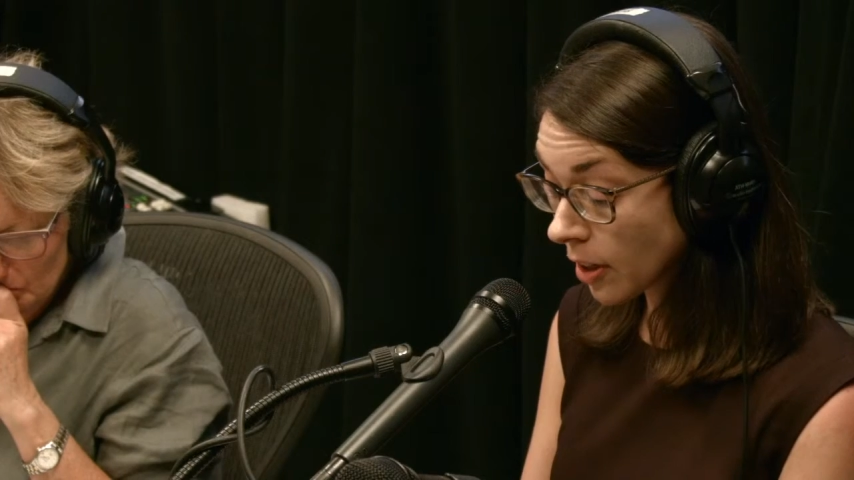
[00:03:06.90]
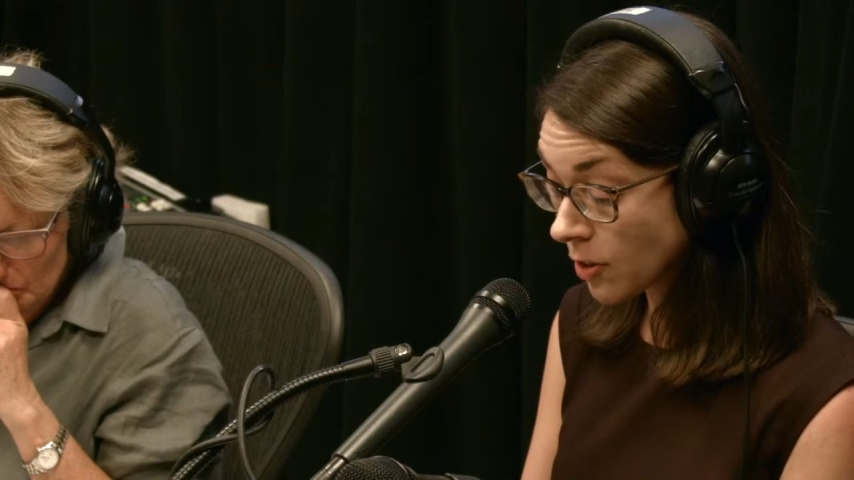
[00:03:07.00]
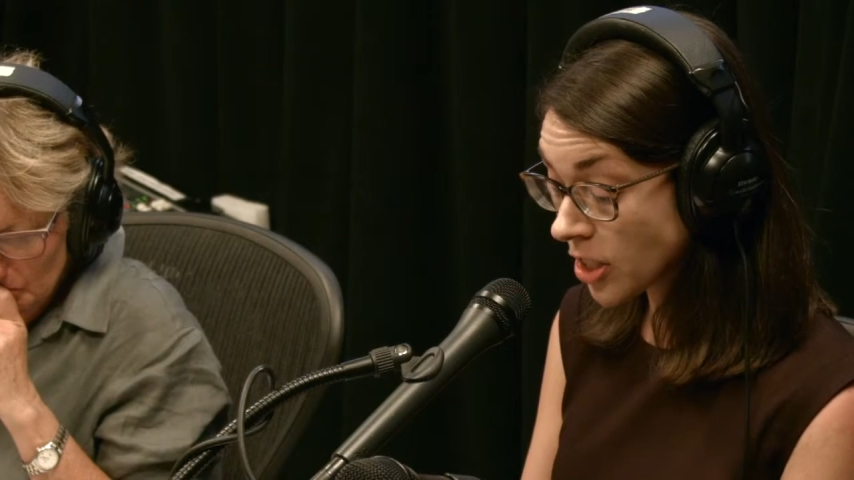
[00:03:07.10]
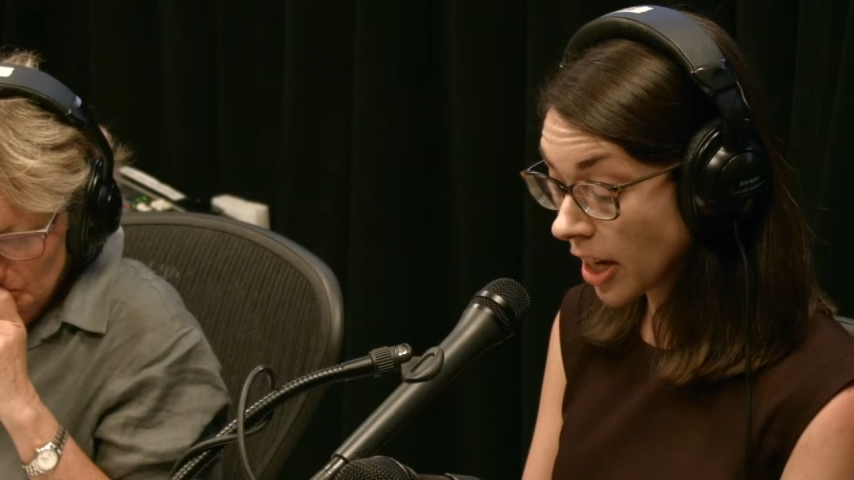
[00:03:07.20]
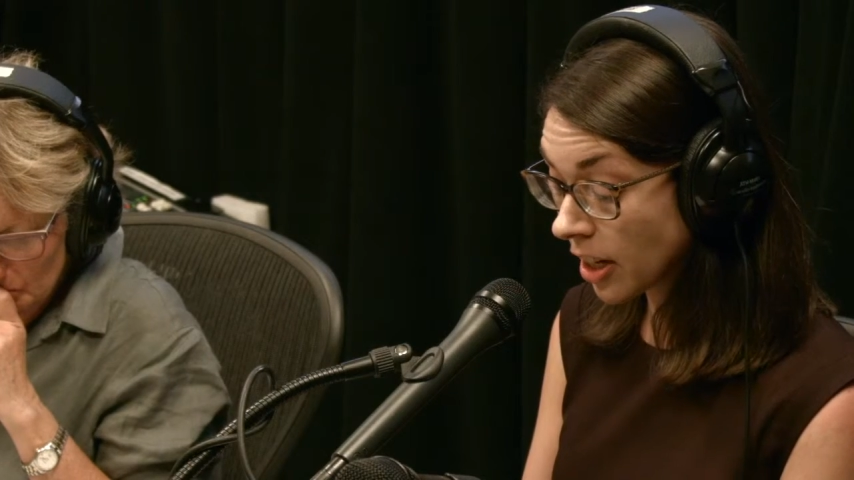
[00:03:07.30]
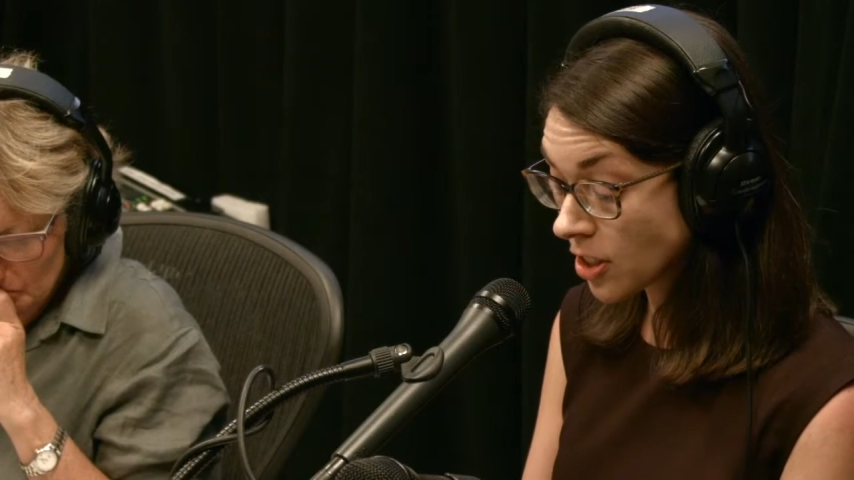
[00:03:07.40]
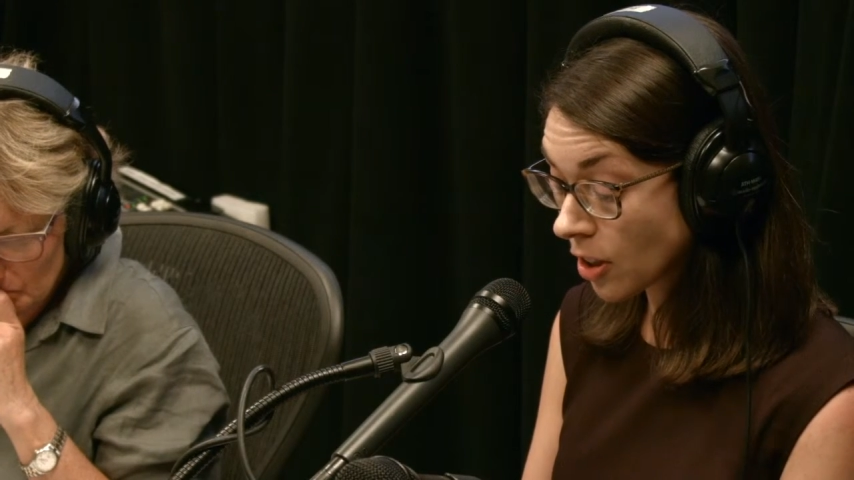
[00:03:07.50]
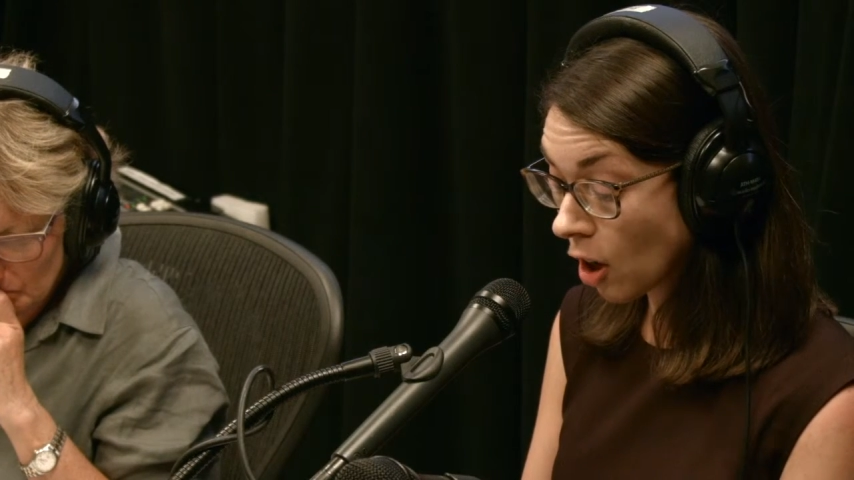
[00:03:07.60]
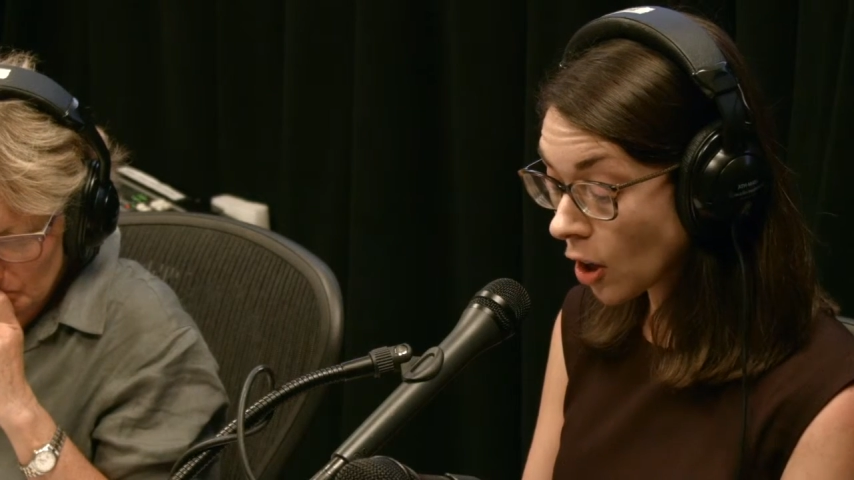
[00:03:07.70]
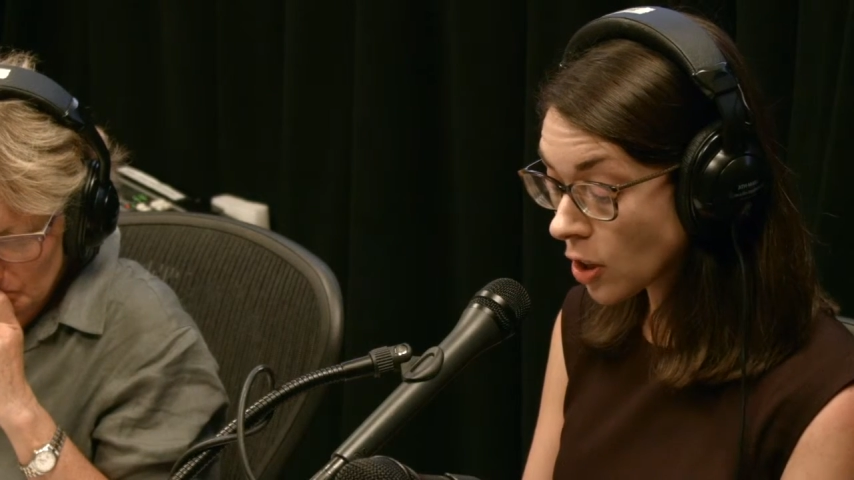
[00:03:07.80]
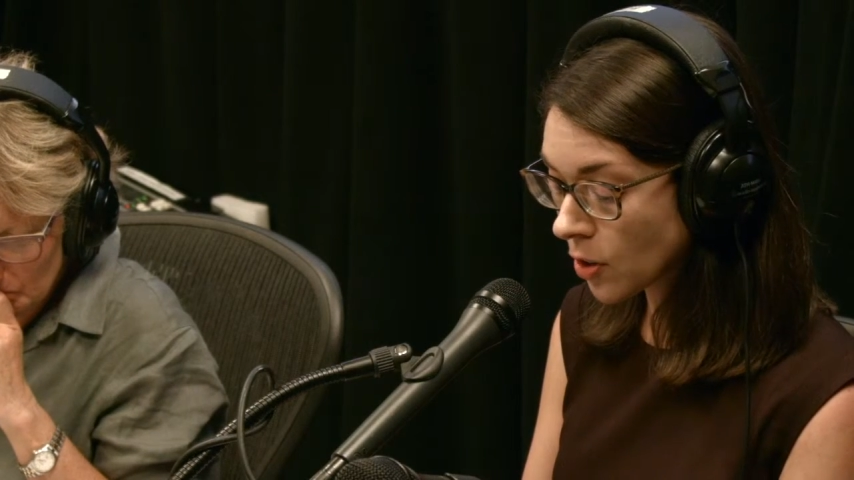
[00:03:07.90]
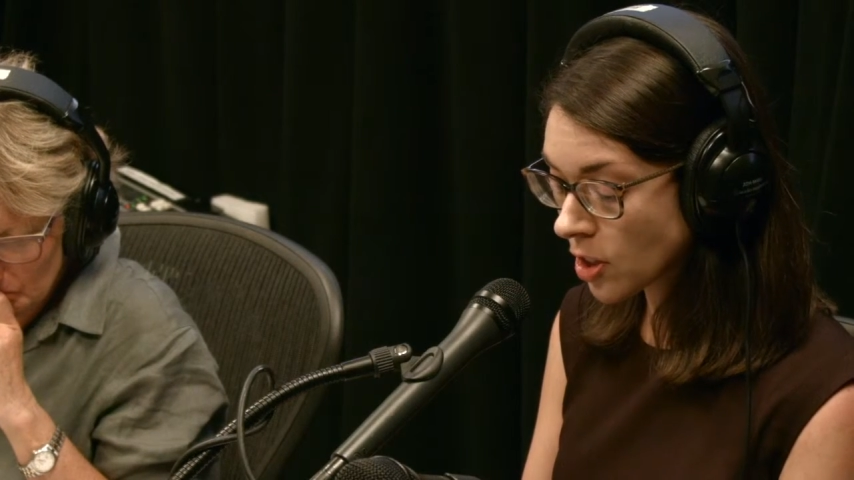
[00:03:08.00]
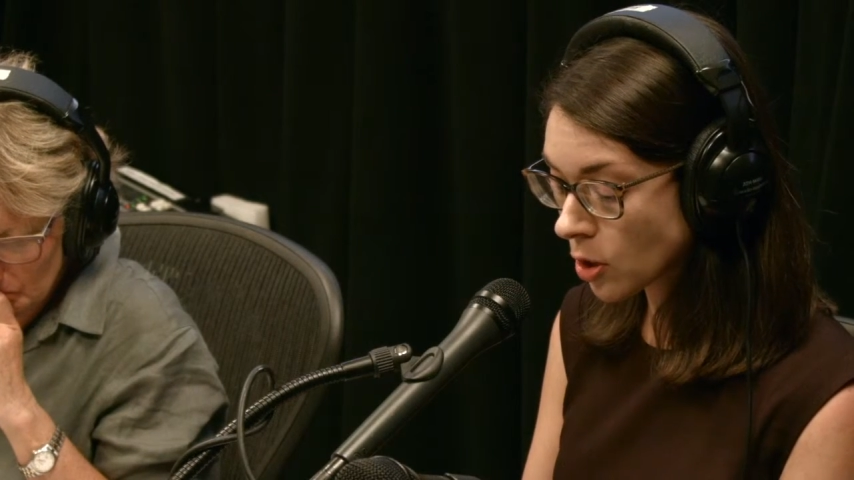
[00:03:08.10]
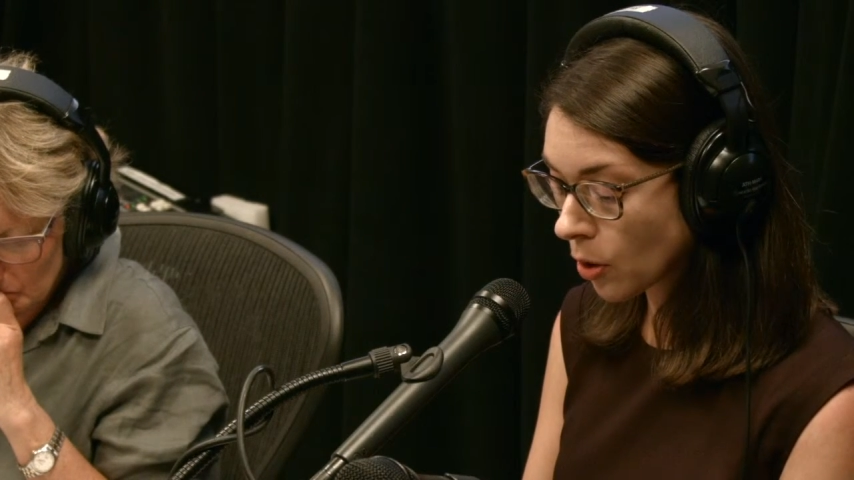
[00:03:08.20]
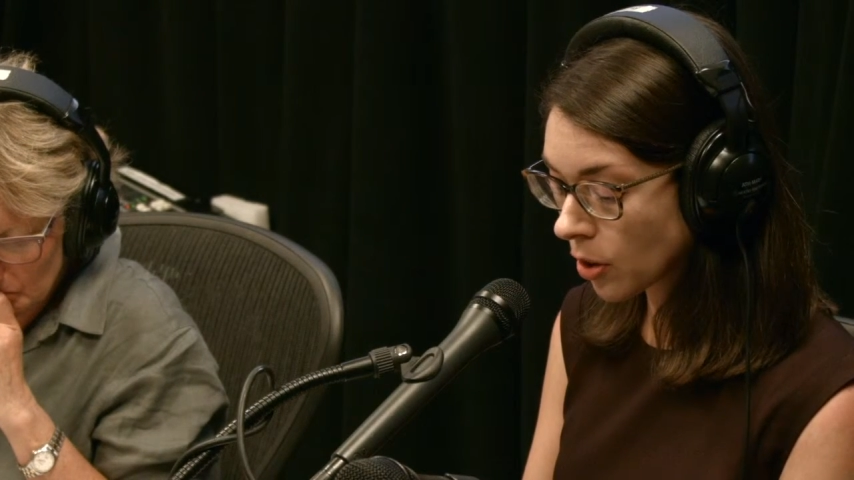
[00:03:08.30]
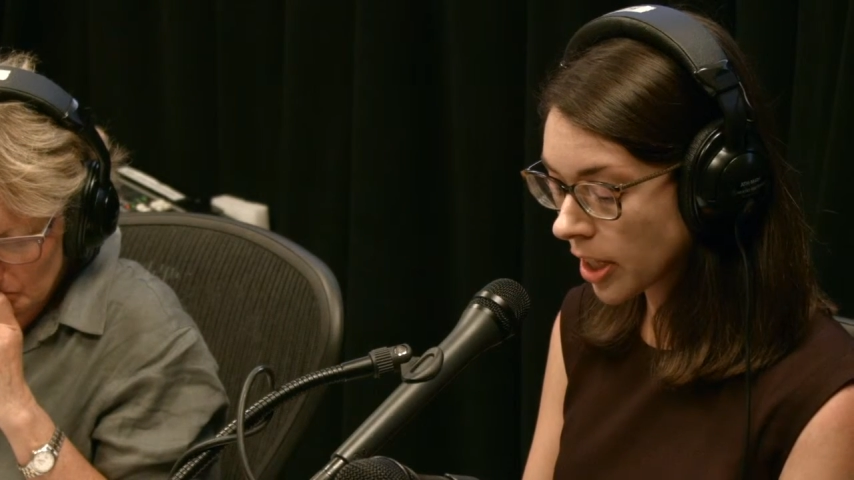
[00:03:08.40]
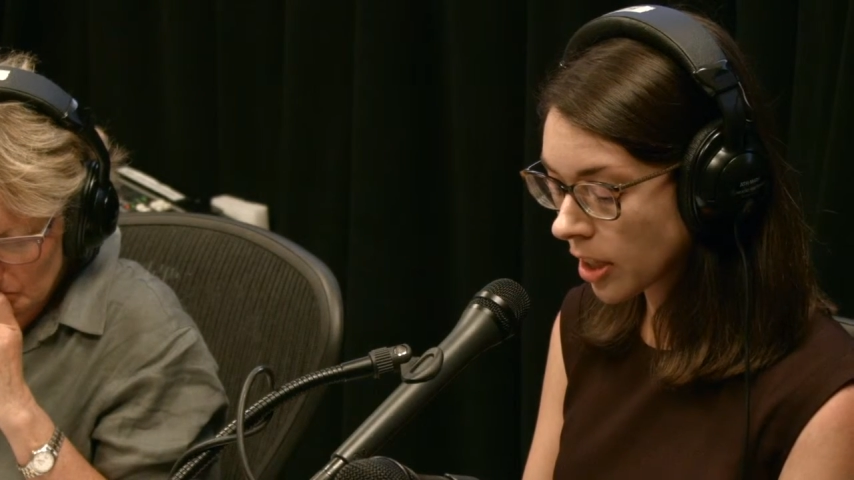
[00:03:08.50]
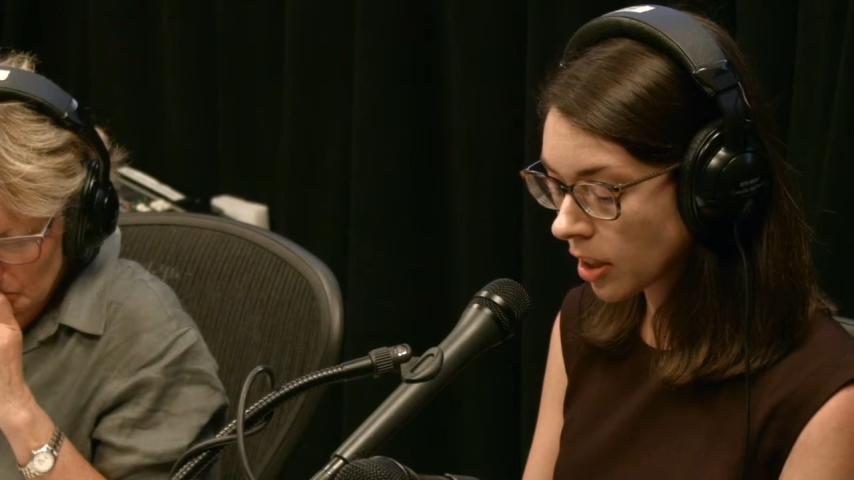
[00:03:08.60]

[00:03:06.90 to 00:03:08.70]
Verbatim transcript: of change calls for this coordinated,